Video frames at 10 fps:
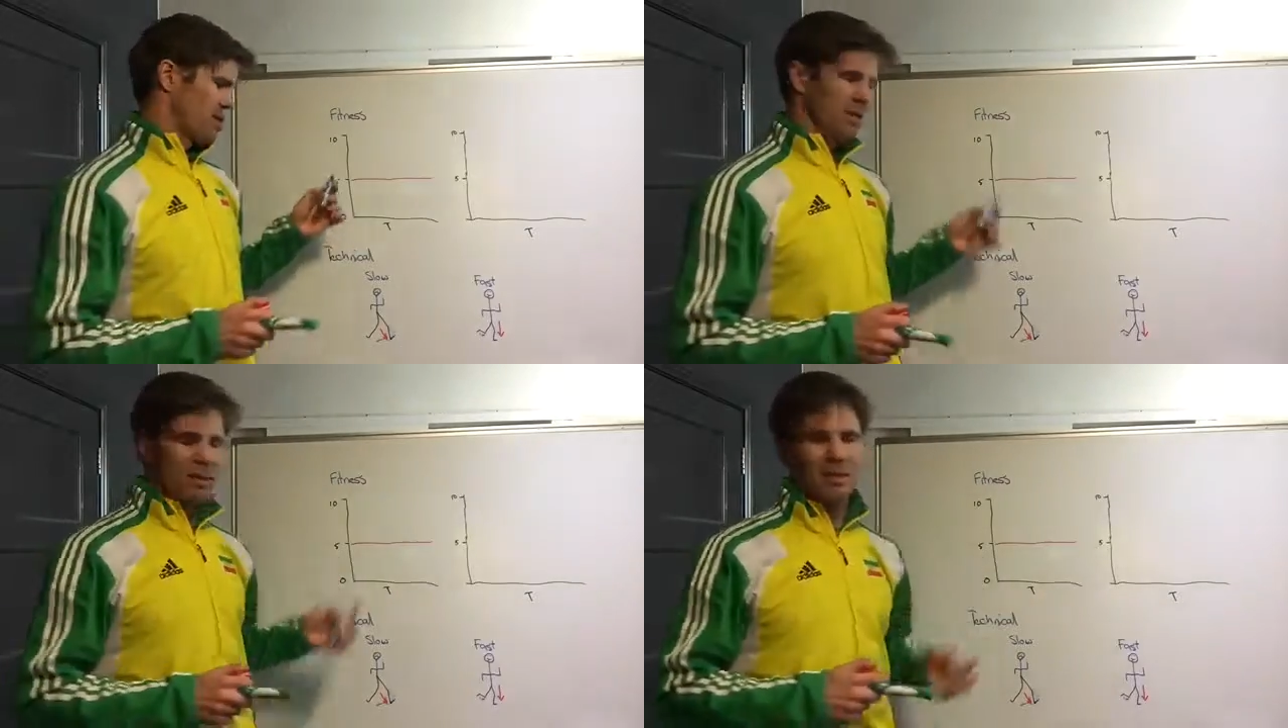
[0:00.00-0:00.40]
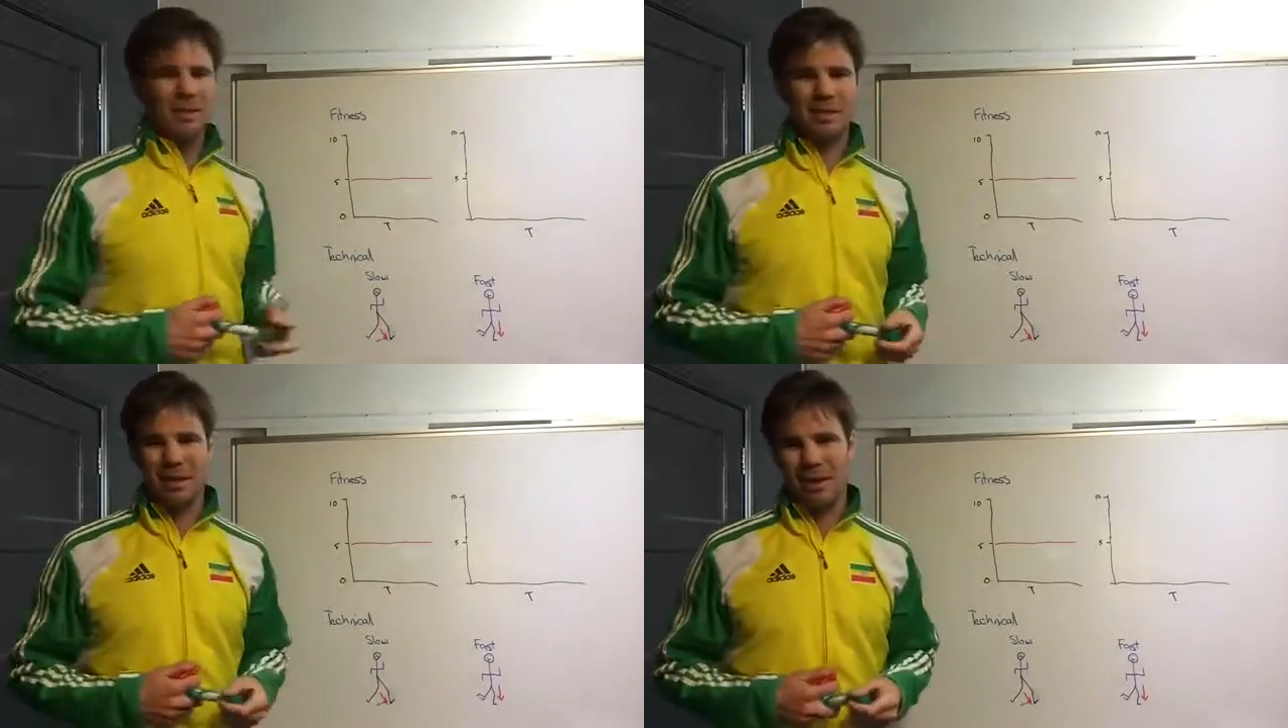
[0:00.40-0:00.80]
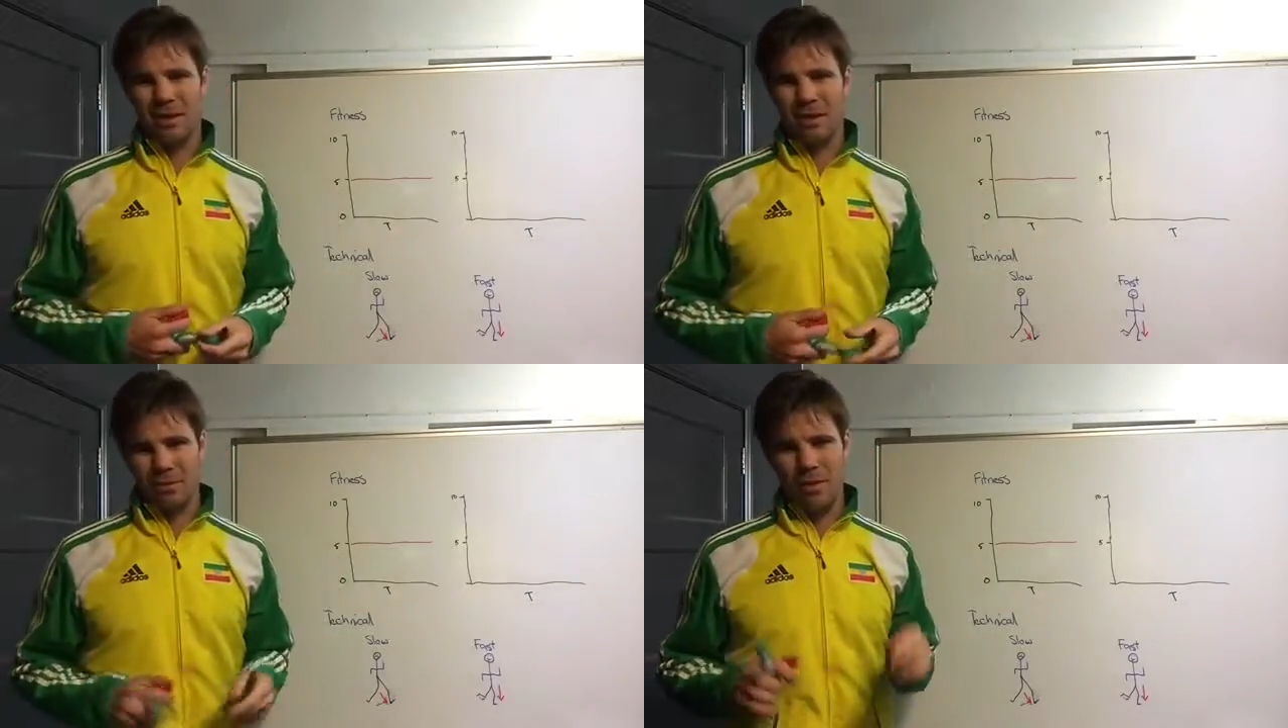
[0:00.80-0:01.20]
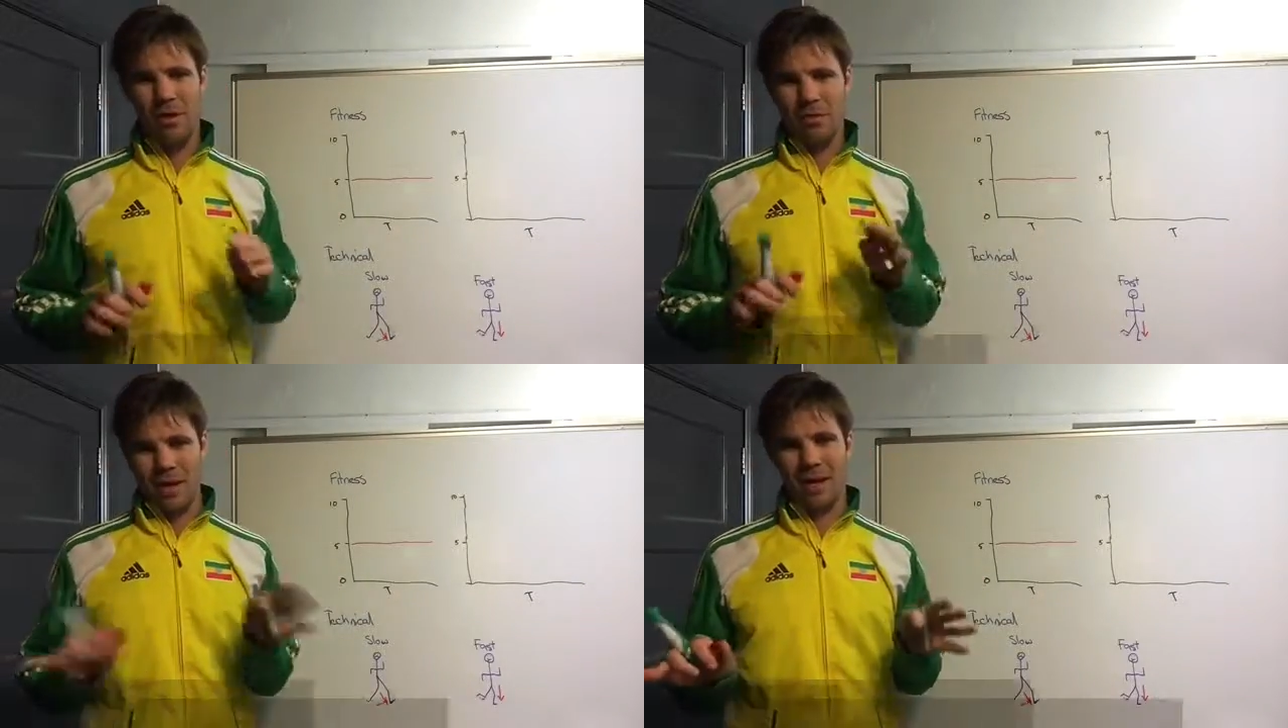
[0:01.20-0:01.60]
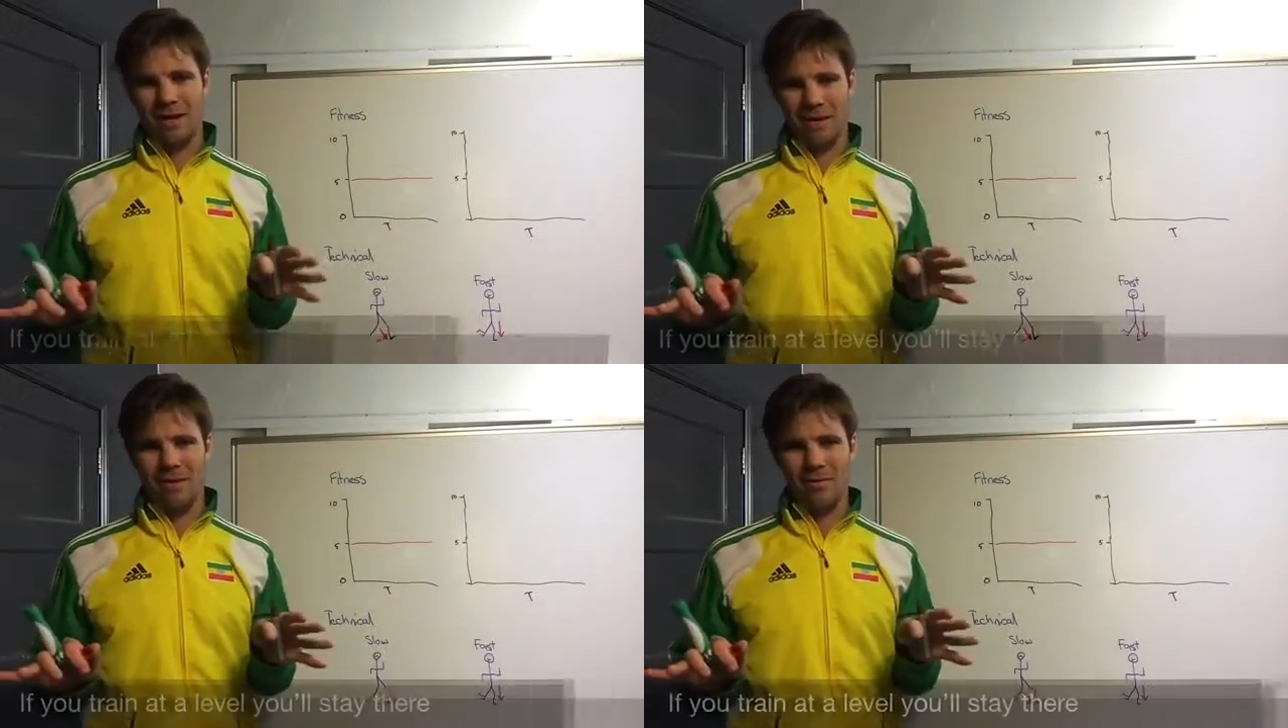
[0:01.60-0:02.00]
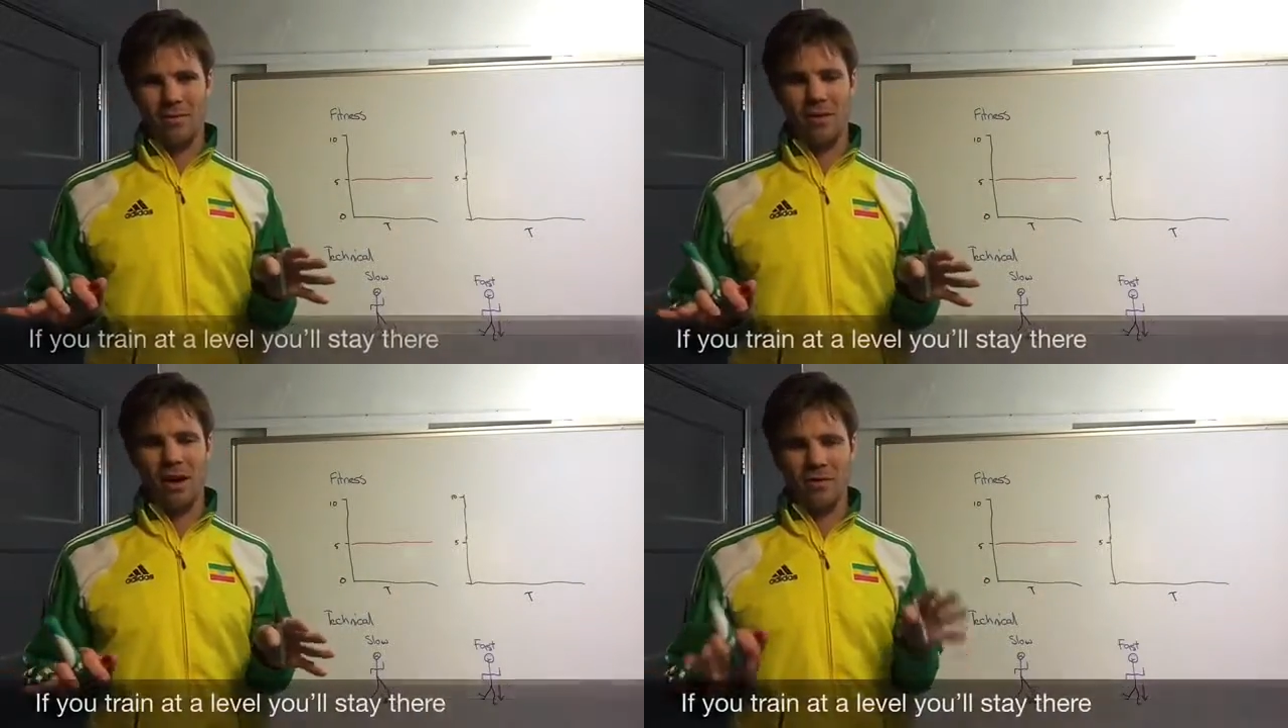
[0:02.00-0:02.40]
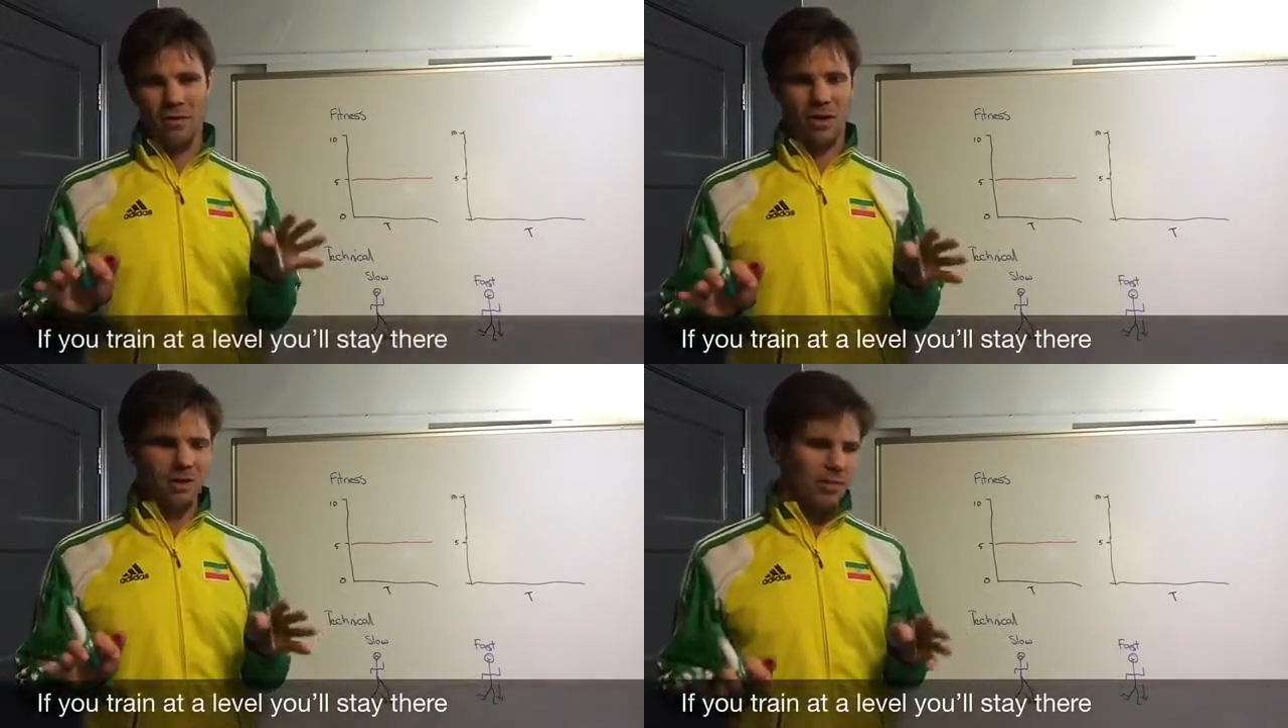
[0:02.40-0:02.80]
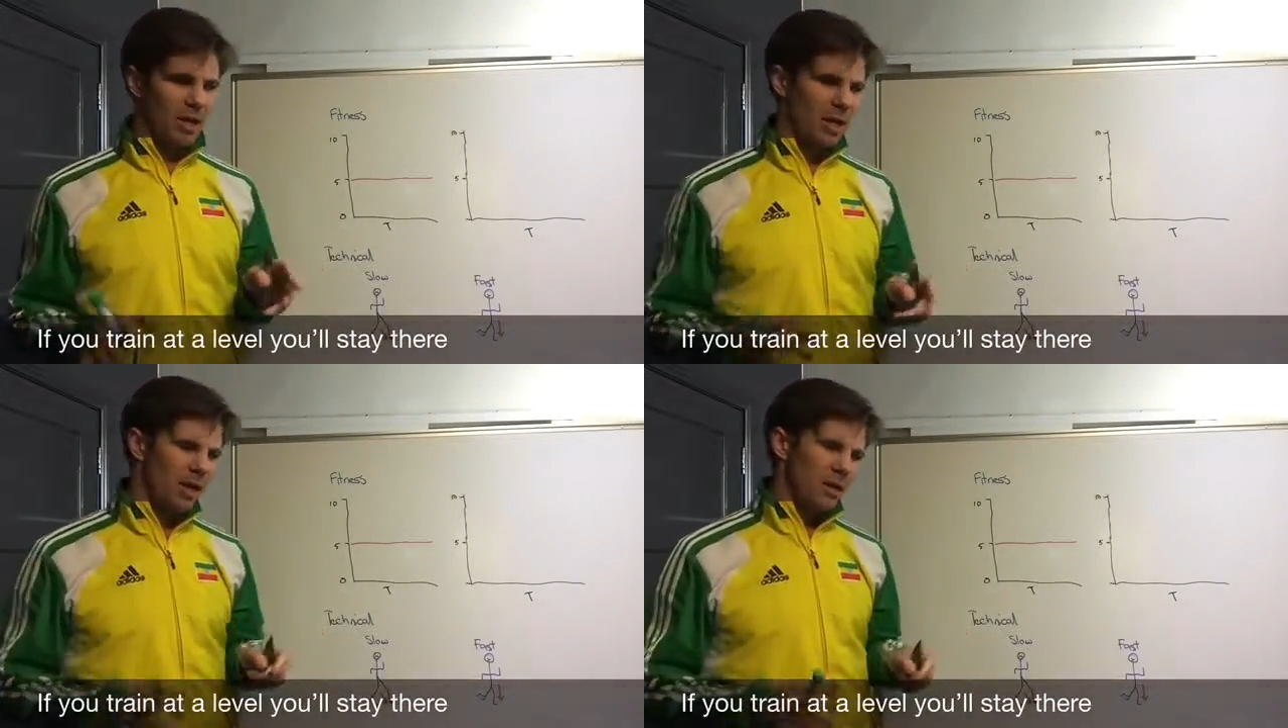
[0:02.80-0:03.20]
you're gonna stay right around a level 5, trust me.